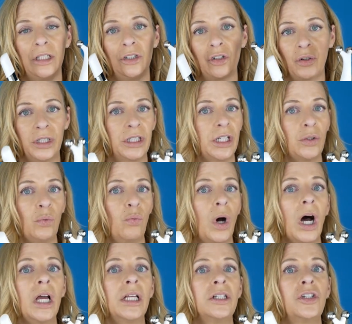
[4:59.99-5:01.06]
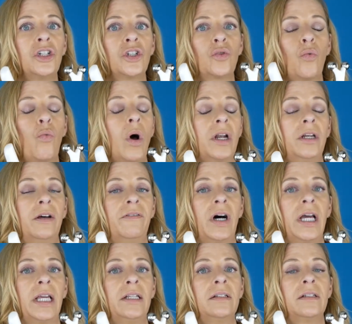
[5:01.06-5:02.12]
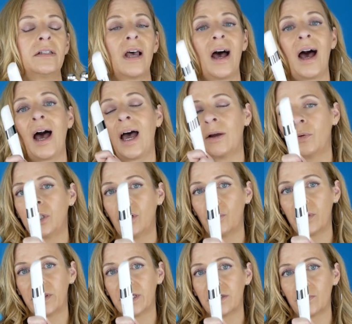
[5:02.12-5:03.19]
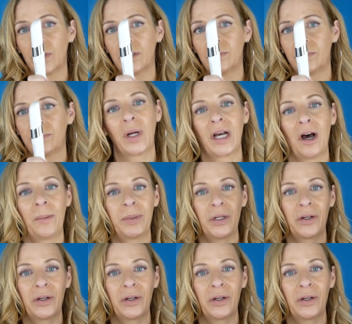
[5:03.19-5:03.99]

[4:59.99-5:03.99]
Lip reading: Jodylynn, what is just one device, I would go with this one. Want to up your